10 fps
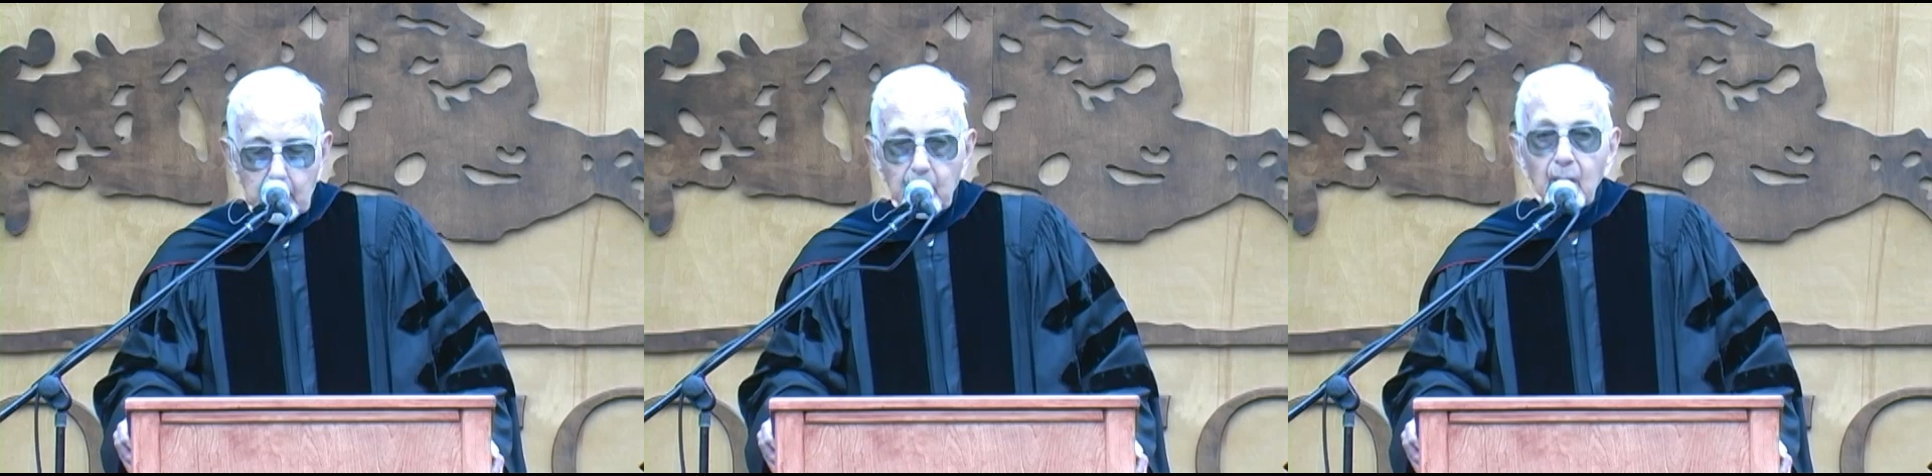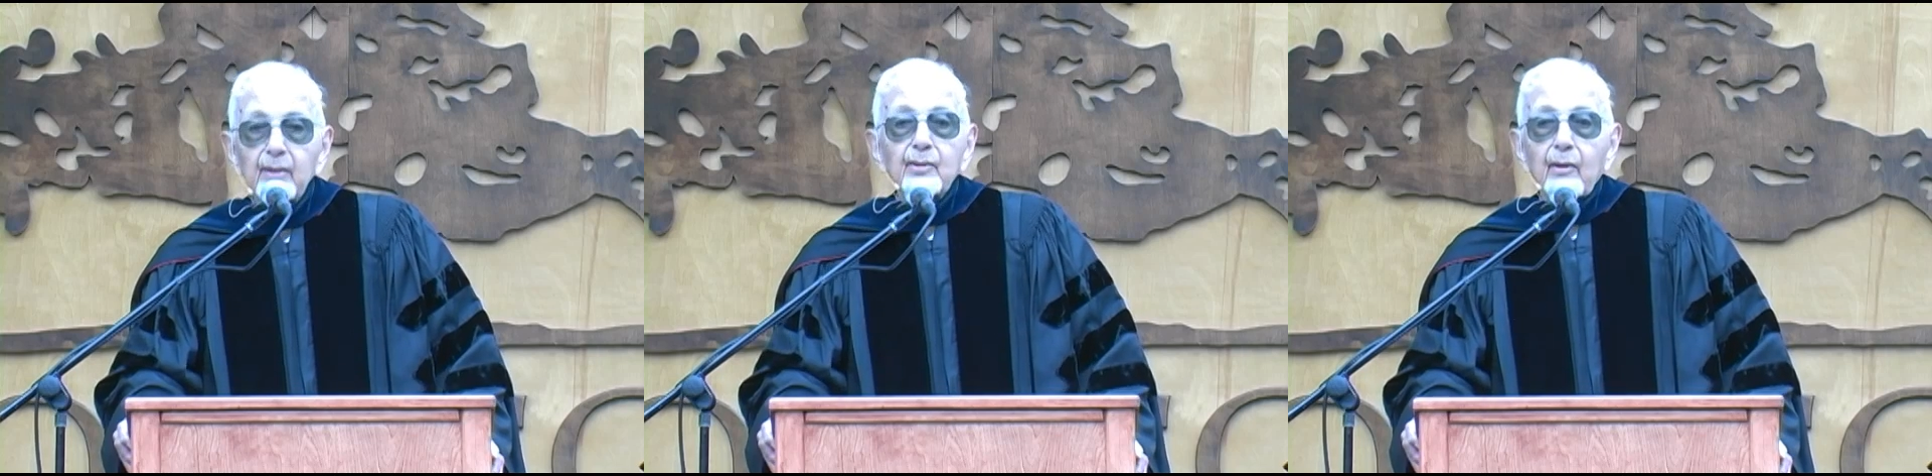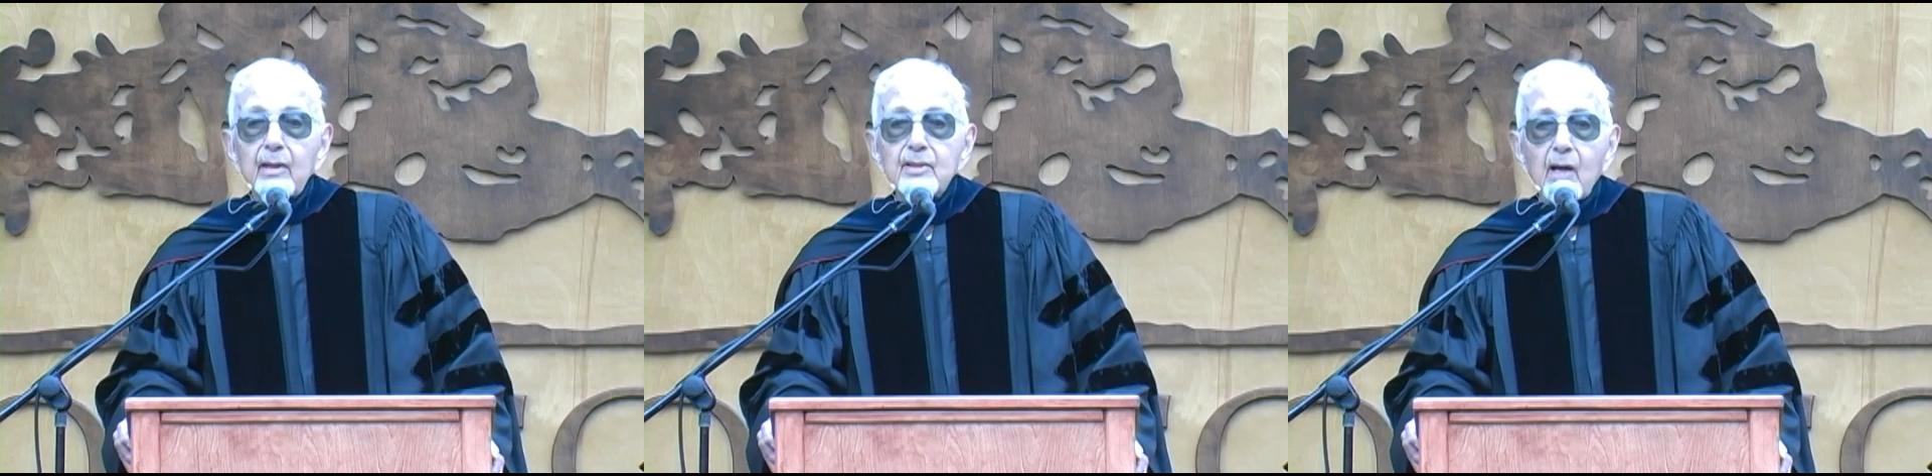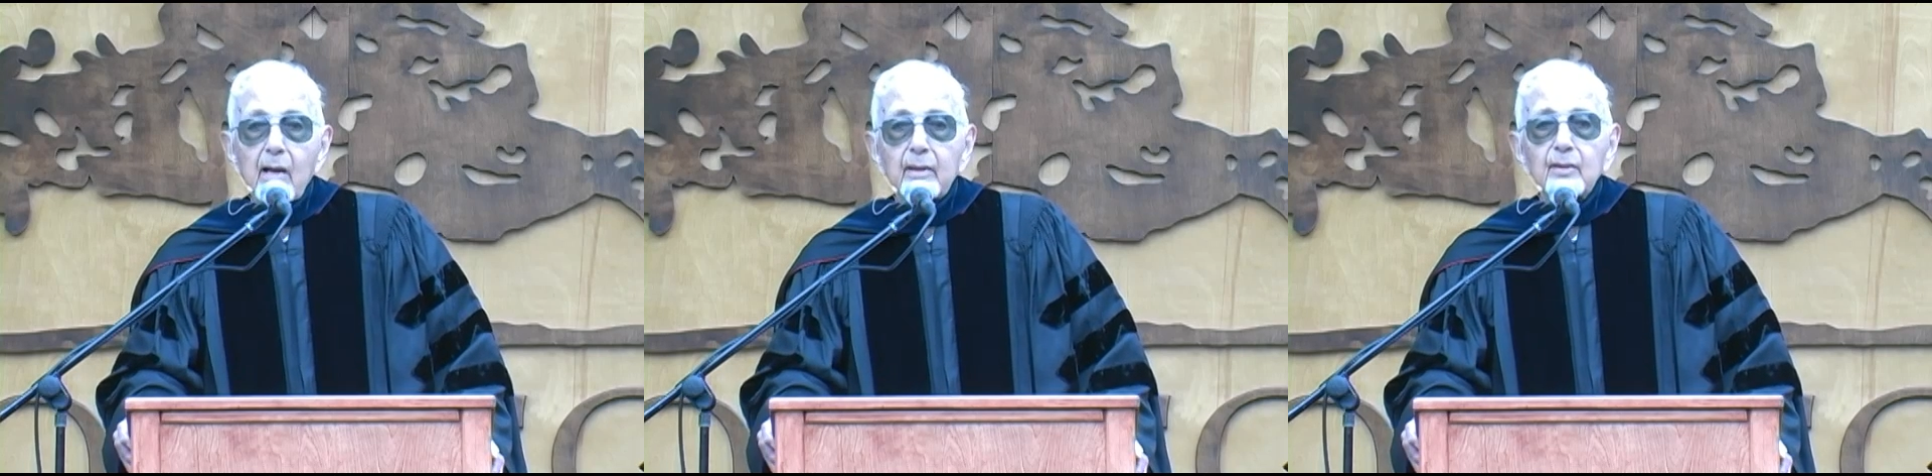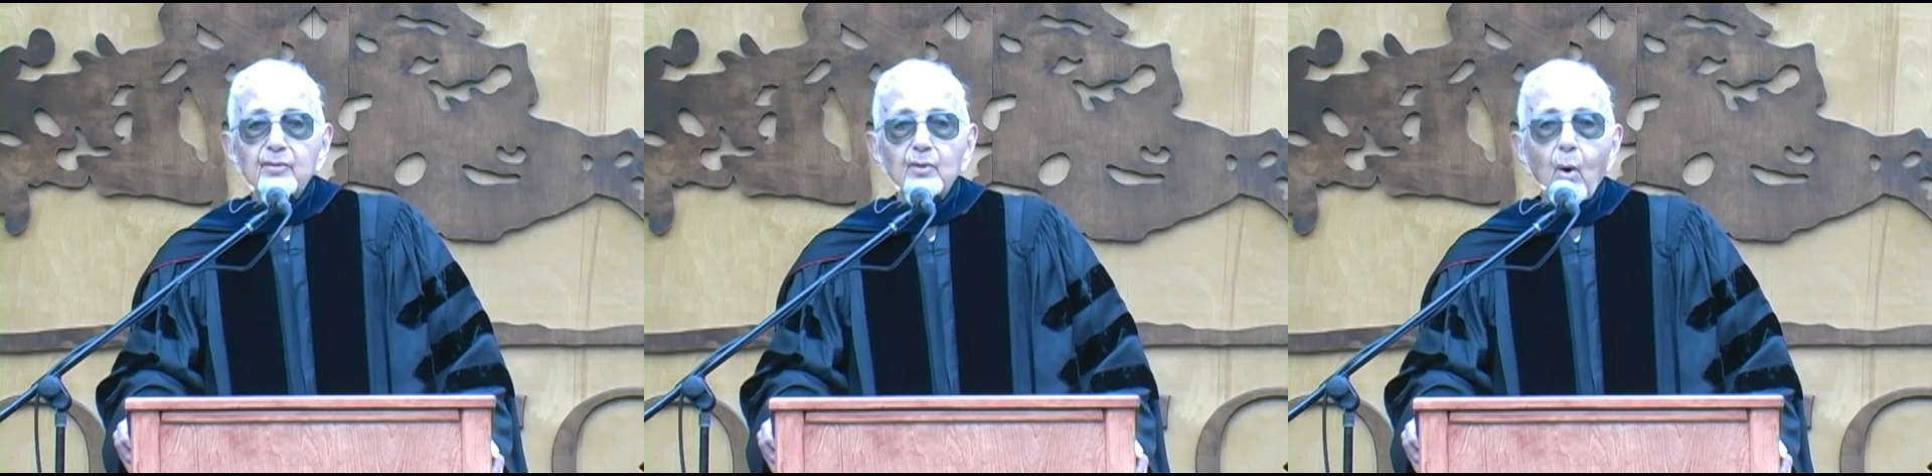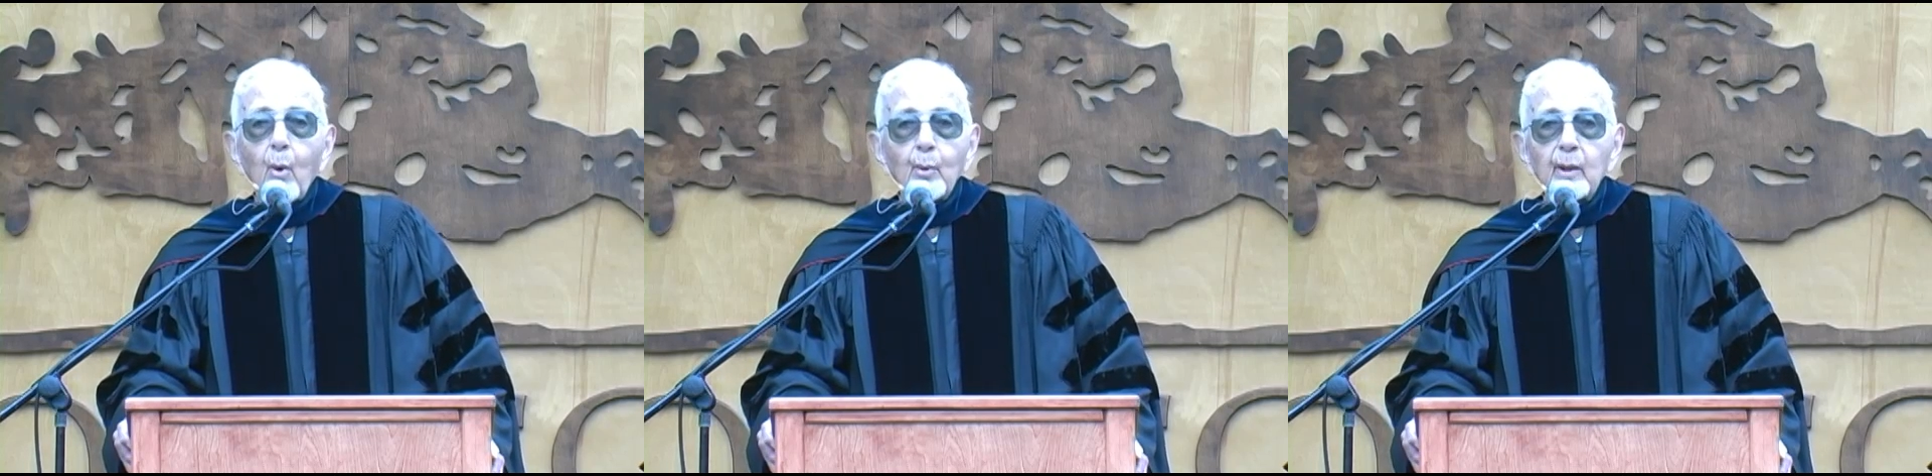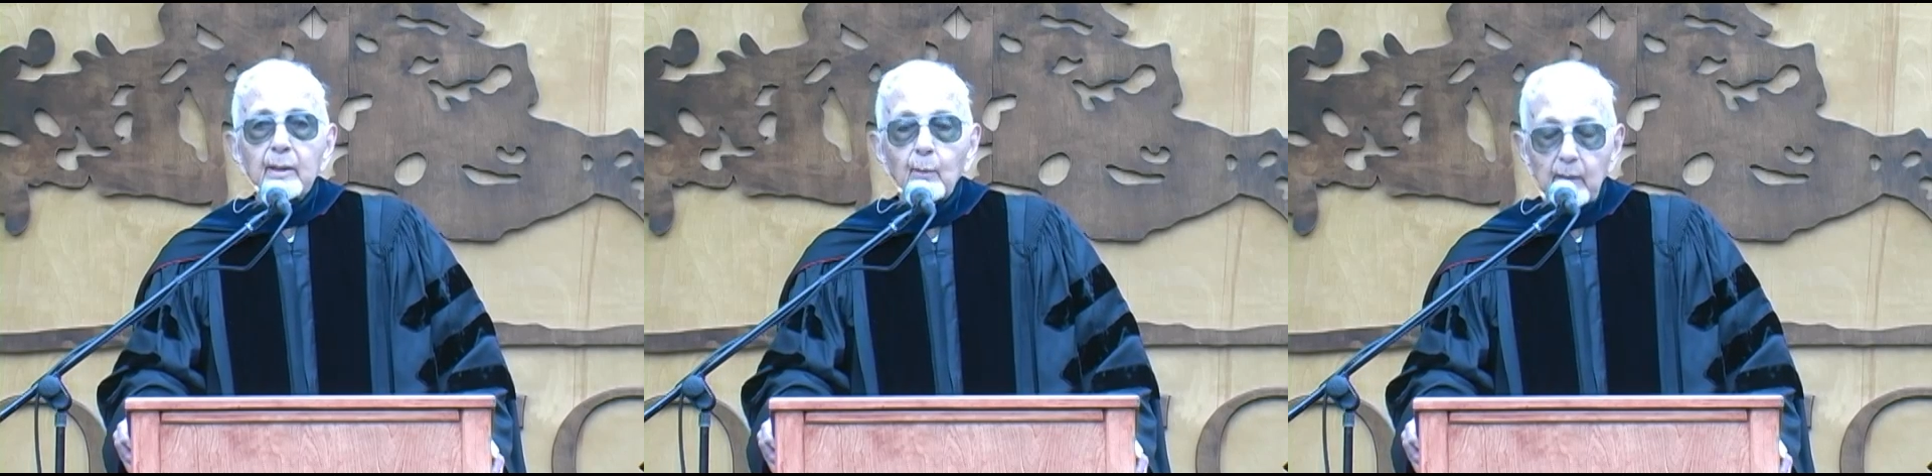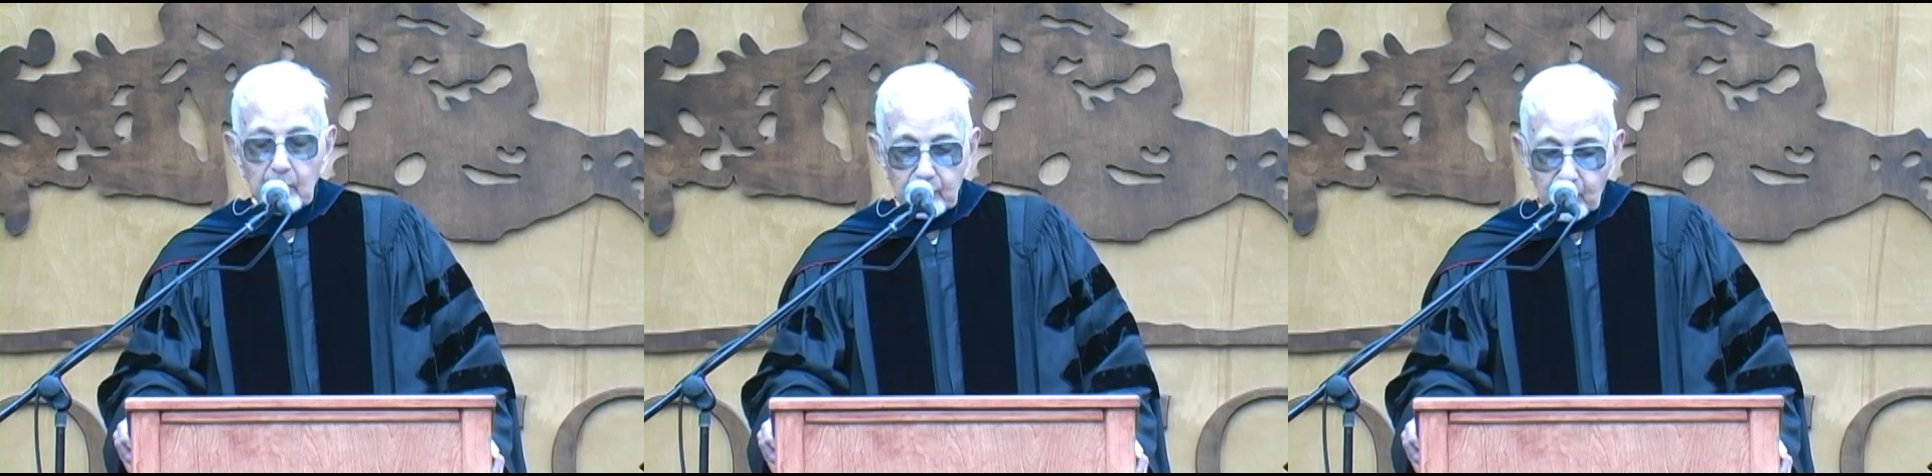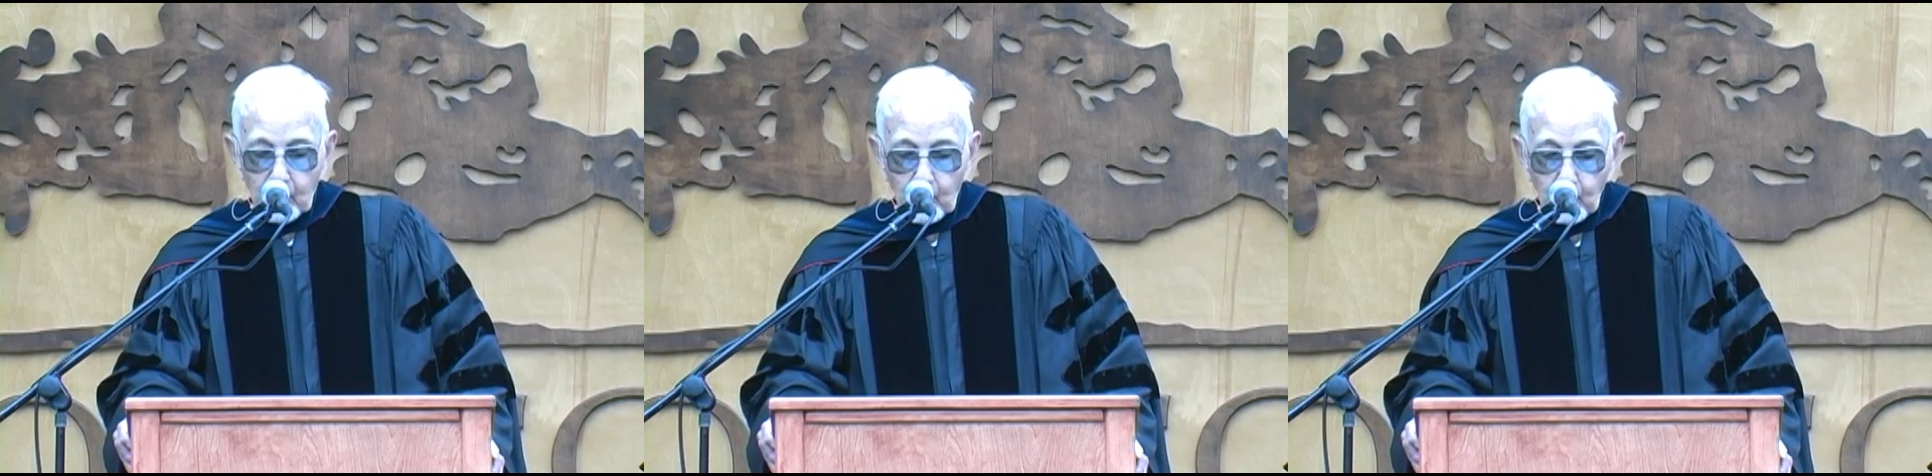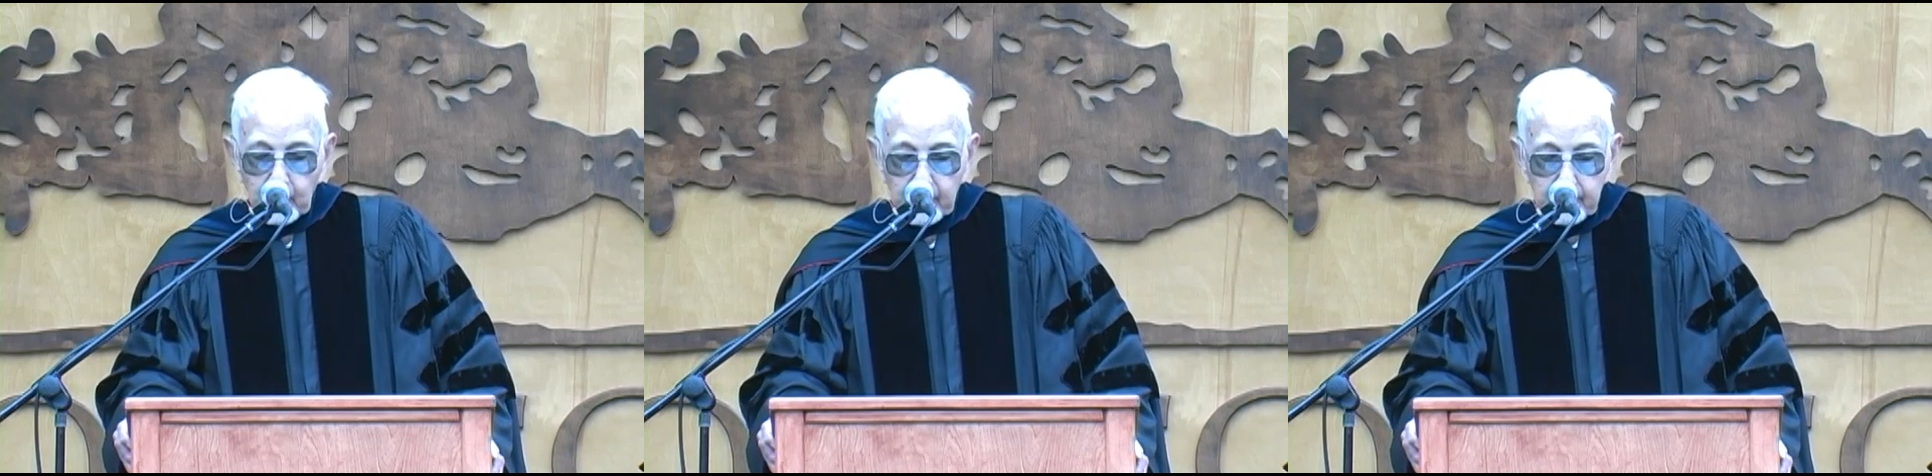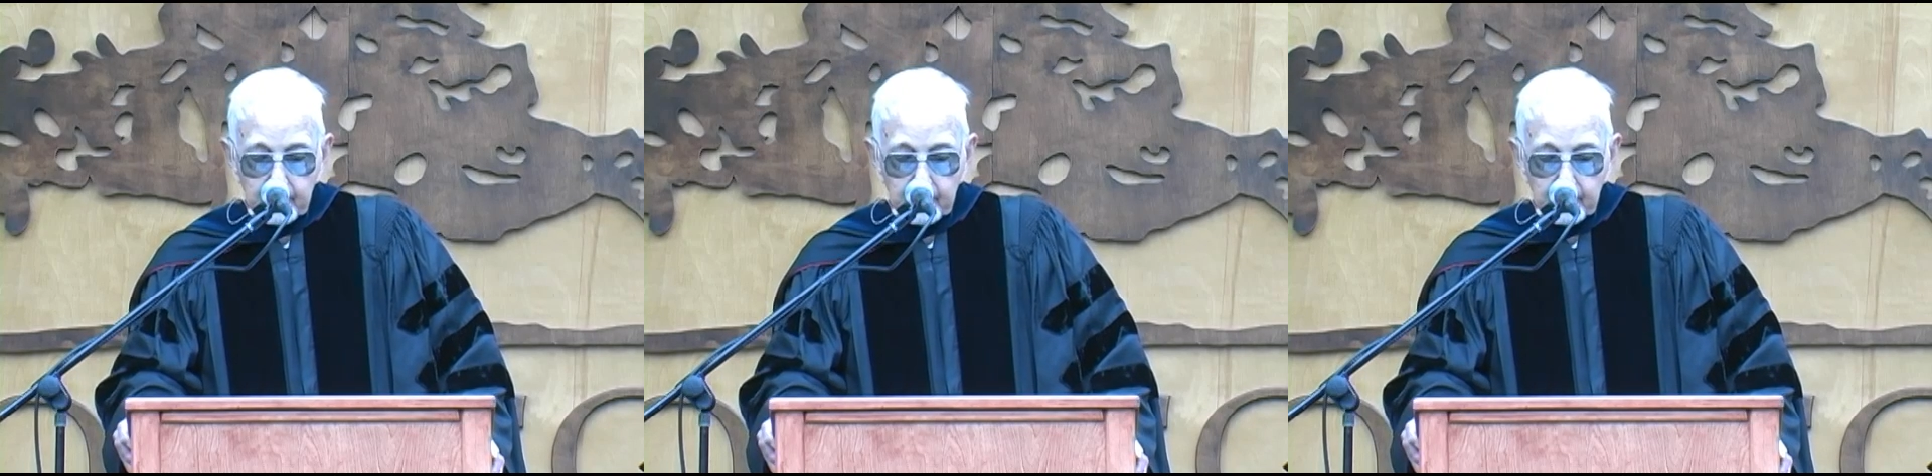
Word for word: Military targets only, we are told.